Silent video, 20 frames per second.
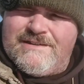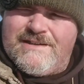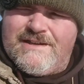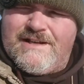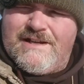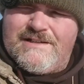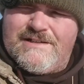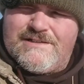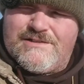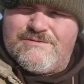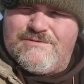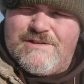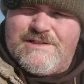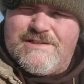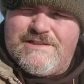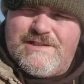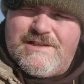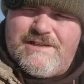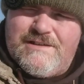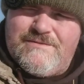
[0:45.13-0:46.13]
that I just
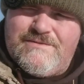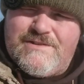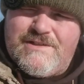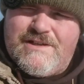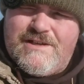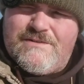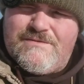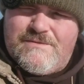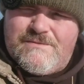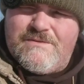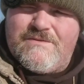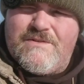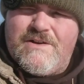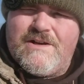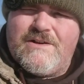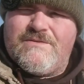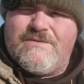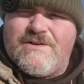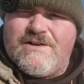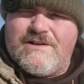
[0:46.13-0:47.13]
received uh, from a
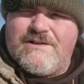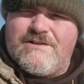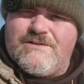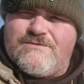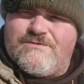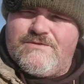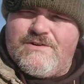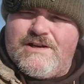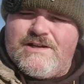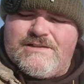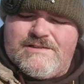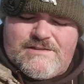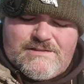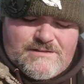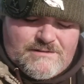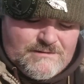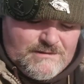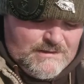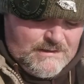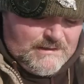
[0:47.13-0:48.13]
very, very good friend.
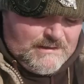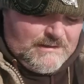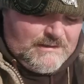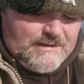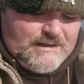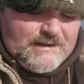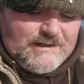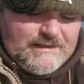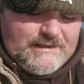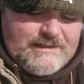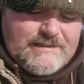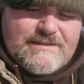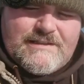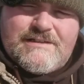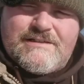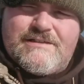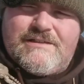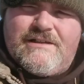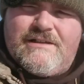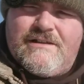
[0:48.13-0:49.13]
So I'm gonna get
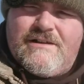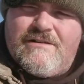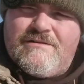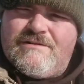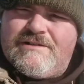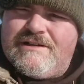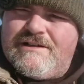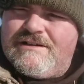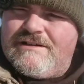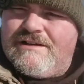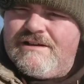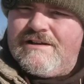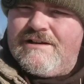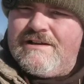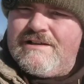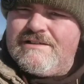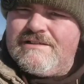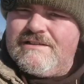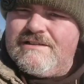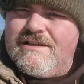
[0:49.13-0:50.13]
this thing going here,
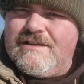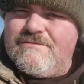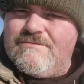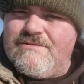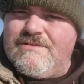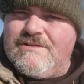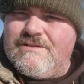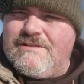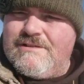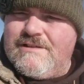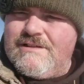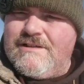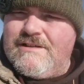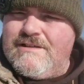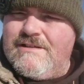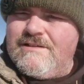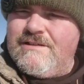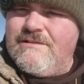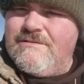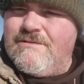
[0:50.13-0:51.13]
guys, and then we'll
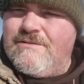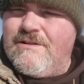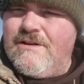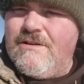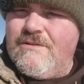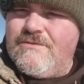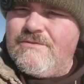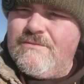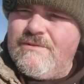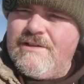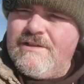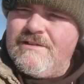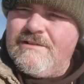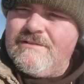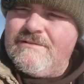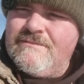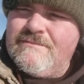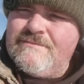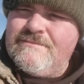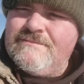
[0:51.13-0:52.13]
uh, we'll go from there.